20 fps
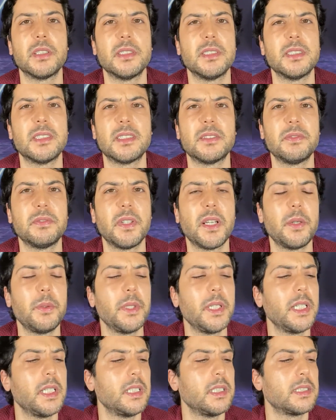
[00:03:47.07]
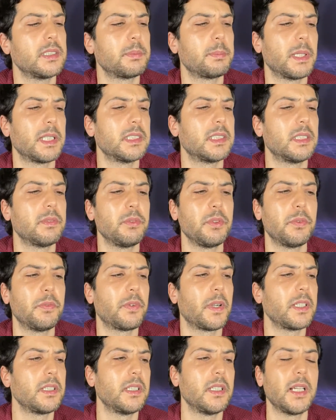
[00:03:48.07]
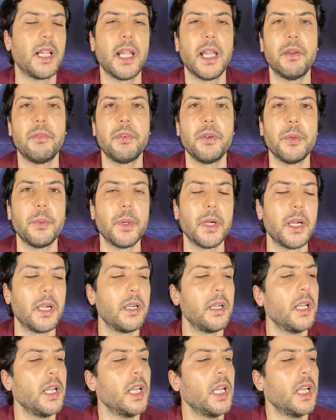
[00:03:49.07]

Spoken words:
It's very inexpensive. You find it everywhere.